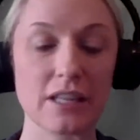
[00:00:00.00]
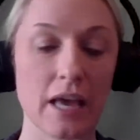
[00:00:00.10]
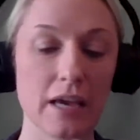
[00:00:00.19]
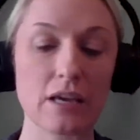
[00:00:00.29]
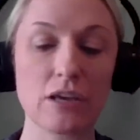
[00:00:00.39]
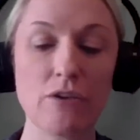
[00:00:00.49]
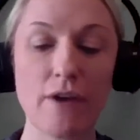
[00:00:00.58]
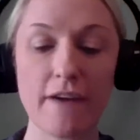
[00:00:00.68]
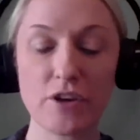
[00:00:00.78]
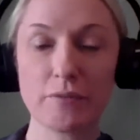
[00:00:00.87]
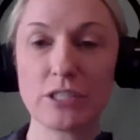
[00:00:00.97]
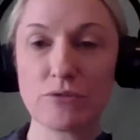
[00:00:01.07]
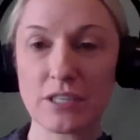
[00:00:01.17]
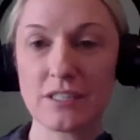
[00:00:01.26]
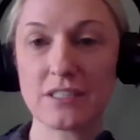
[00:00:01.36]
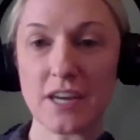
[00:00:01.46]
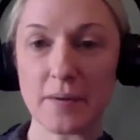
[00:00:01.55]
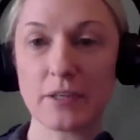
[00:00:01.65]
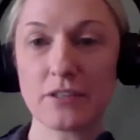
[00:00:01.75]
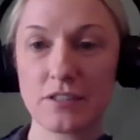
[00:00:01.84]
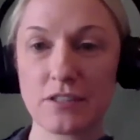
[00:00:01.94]
Like, you have your restricted stock
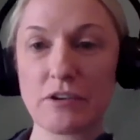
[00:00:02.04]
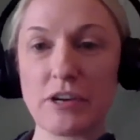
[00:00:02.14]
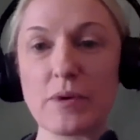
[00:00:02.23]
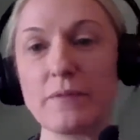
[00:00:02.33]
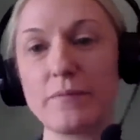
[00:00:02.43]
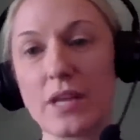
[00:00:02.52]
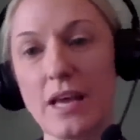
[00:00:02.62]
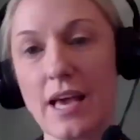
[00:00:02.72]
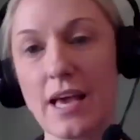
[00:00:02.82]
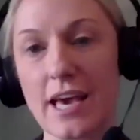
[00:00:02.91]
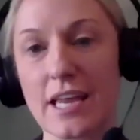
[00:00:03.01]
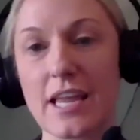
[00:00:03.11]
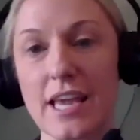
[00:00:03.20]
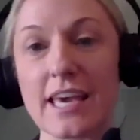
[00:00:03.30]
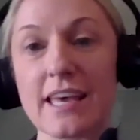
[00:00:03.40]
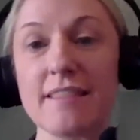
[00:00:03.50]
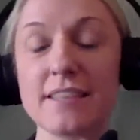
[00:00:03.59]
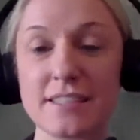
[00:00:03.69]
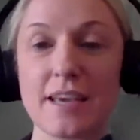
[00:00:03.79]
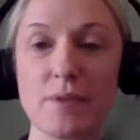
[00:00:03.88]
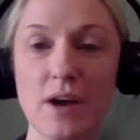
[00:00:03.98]
purchase agreement. And in the
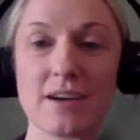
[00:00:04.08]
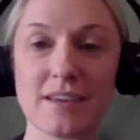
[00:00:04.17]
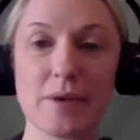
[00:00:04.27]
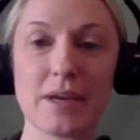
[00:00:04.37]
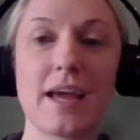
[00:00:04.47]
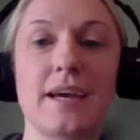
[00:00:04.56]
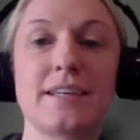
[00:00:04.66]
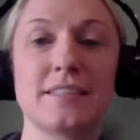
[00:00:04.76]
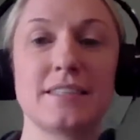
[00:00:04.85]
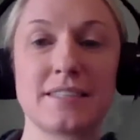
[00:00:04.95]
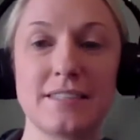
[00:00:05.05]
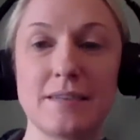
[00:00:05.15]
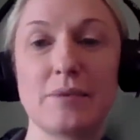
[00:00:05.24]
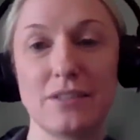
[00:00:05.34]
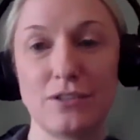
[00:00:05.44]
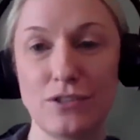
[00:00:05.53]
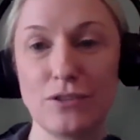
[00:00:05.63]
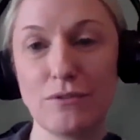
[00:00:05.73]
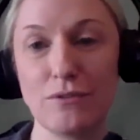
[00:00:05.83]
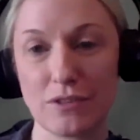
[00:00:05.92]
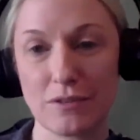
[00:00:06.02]
same document, as an exhibit
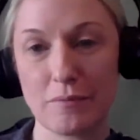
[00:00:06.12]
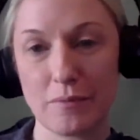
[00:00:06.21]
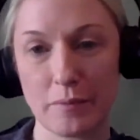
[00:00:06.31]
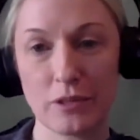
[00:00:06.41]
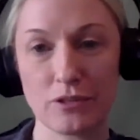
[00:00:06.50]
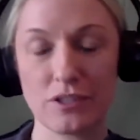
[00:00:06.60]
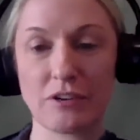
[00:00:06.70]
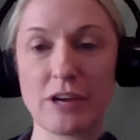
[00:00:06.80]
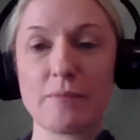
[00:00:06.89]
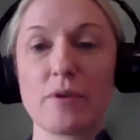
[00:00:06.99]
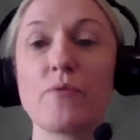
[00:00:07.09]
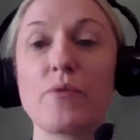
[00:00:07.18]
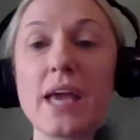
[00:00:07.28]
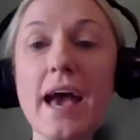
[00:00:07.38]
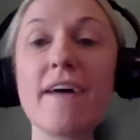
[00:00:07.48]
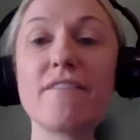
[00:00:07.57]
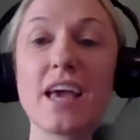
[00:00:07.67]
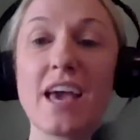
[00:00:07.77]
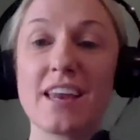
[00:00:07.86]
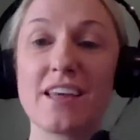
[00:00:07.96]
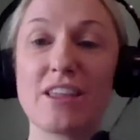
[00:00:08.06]
to the purchase agreement, we have the
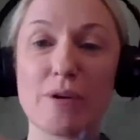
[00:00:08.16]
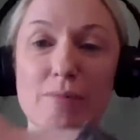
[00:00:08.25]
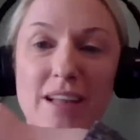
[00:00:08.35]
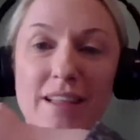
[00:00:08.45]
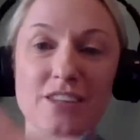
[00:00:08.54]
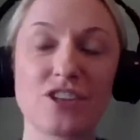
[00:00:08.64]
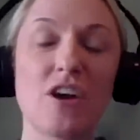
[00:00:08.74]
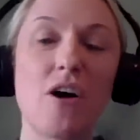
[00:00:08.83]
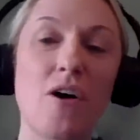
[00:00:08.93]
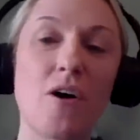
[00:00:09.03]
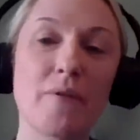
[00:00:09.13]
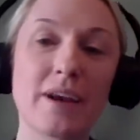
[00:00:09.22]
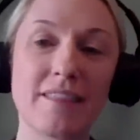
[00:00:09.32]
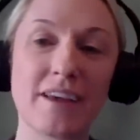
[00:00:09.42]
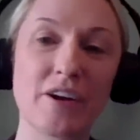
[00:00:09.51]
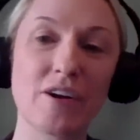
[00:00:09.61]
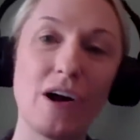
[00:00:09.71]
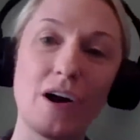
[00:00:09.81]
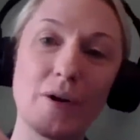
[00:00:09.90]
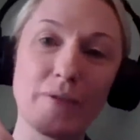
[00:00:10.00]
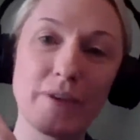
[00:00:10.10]
83(b) election already there,
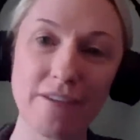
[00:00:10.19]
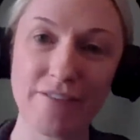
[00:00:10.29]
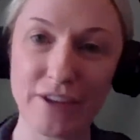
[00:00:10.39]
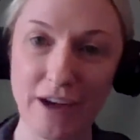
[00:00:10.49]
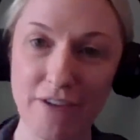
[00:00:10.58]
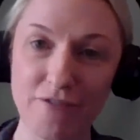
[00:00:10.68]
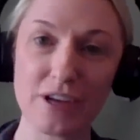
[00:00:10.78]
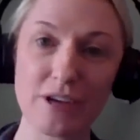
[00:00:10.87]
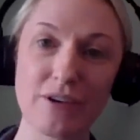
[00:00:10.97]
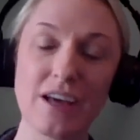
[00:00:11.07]
already filled out for you.